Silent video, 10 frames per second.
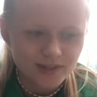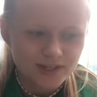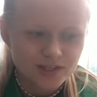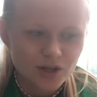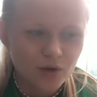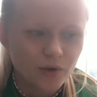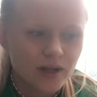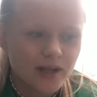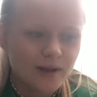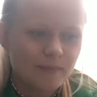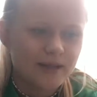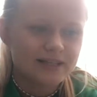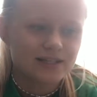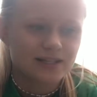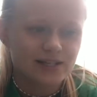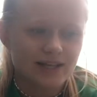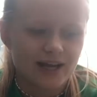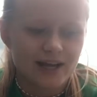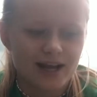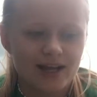So basically,
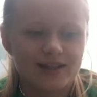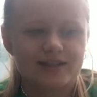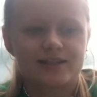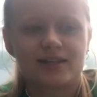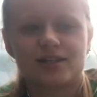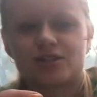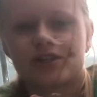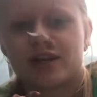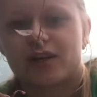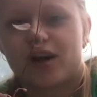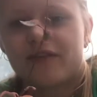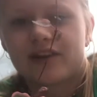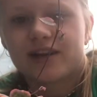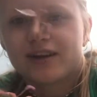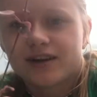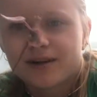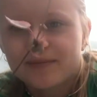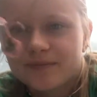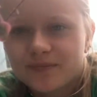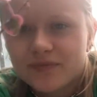I cut this strand off here,
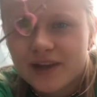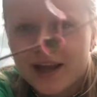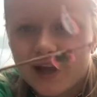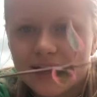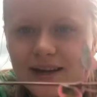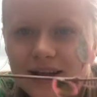and